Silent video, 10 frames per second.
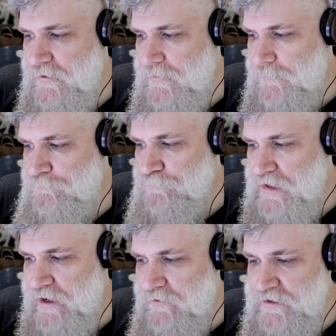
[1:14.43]

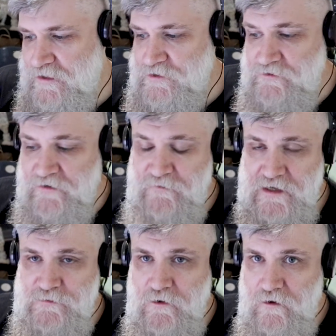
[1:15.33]
how the history of
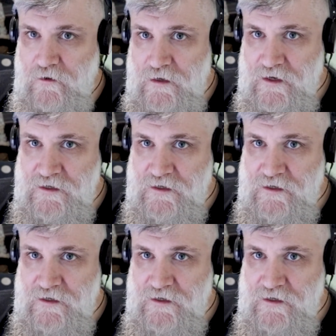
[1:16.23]
baseball